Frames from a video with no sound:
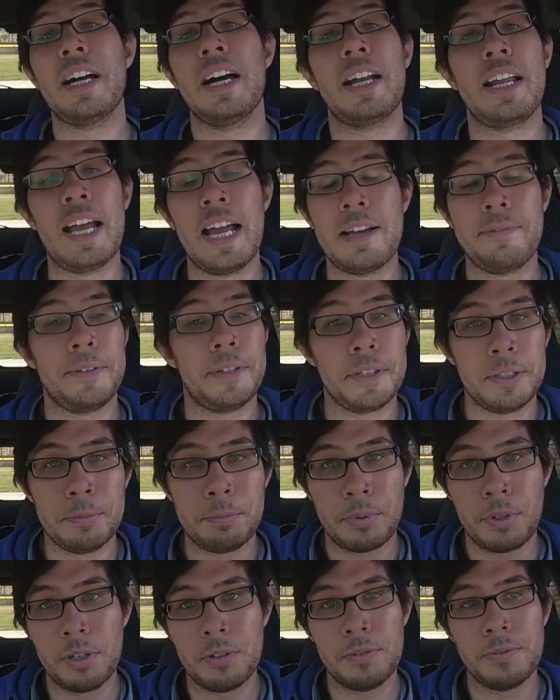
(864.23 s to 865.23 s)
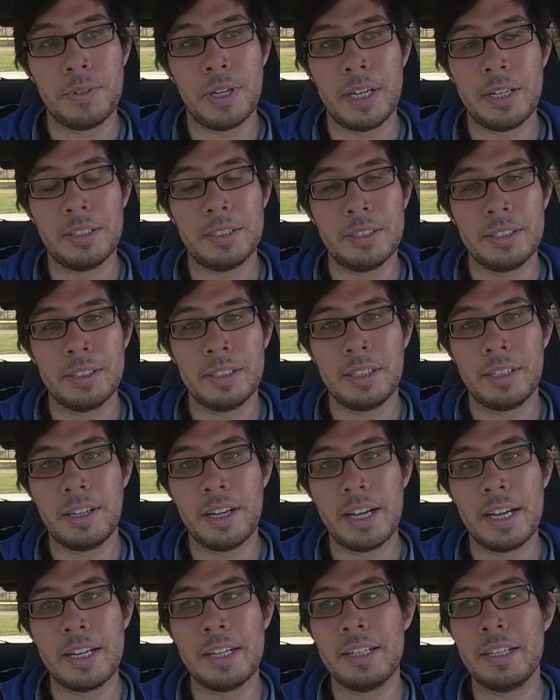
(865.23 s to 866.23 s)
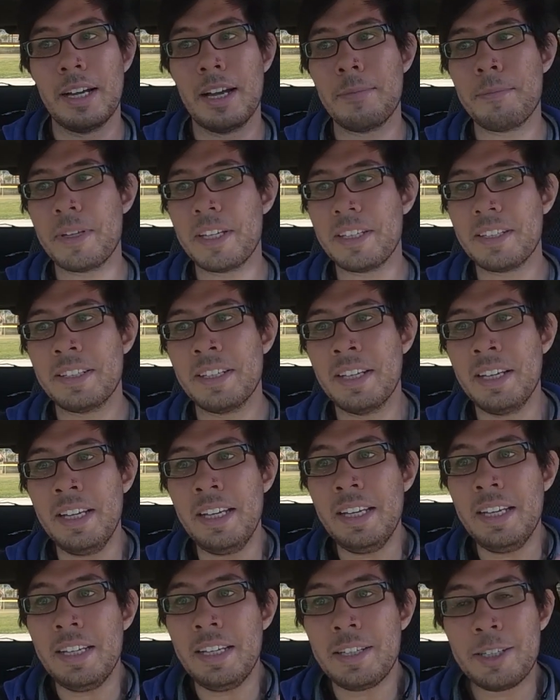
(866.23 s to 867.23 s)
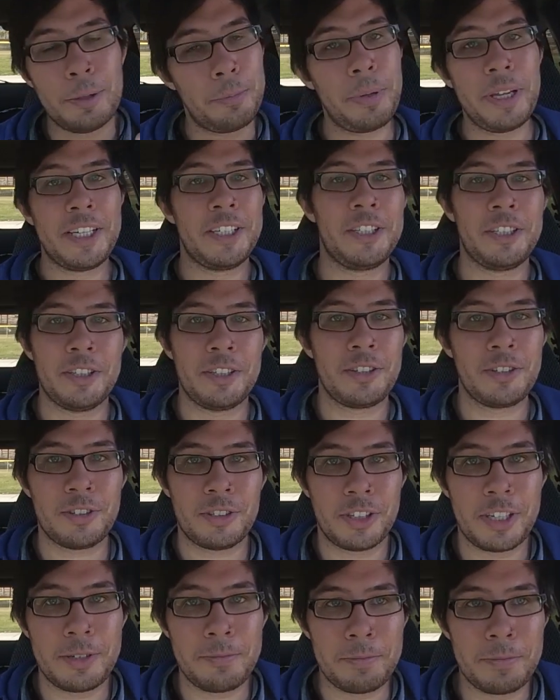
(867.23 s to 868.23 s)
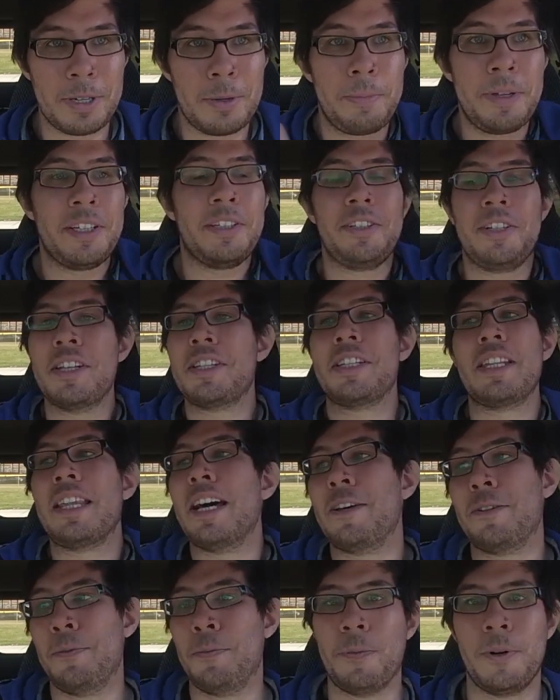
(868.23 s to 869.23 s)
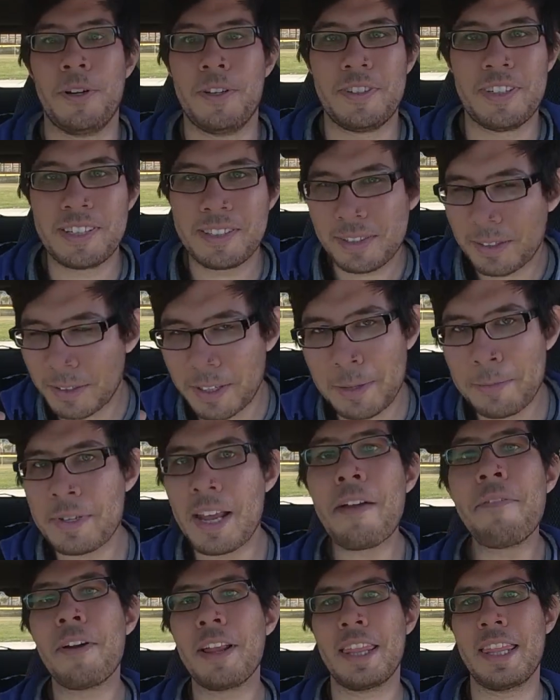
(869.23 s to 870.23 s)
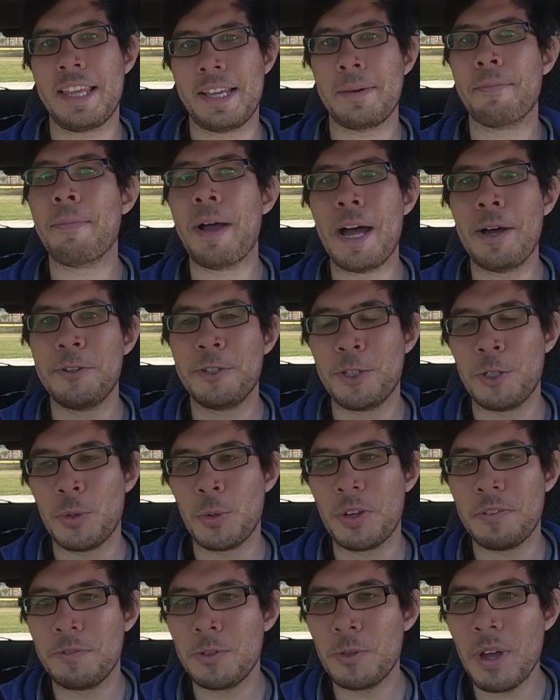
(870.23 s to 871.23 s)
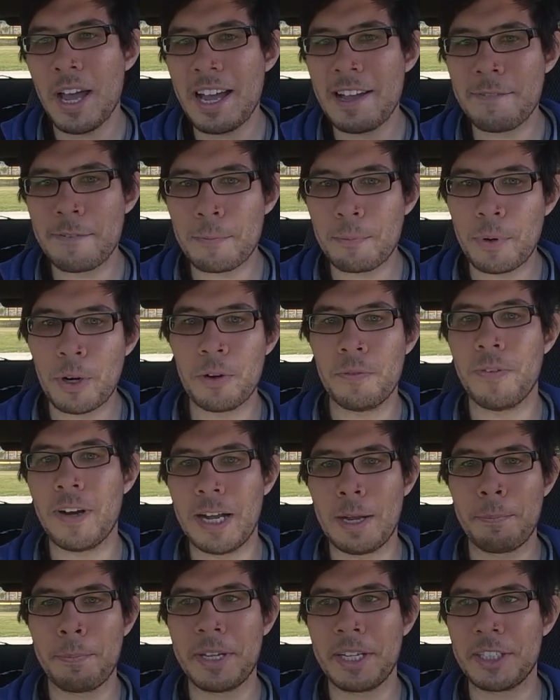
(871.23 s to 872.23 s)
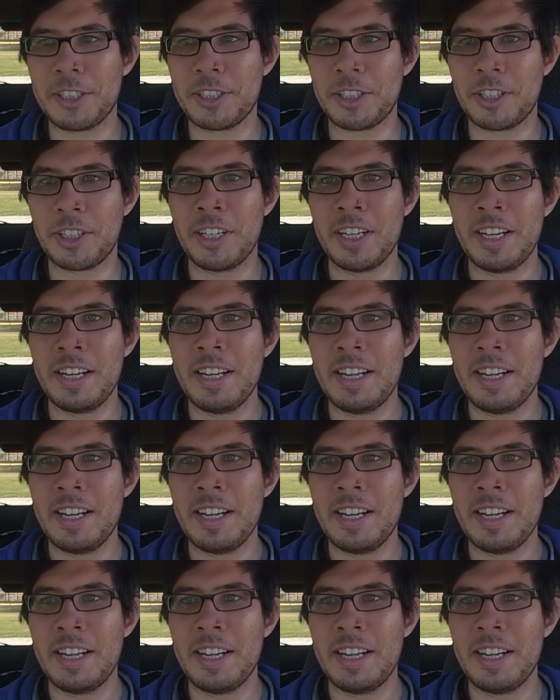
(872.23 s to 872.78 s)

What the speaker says: got to have a good profile, all right? Your picture says 1,000 words. It screams everything about you. If you have a profile picture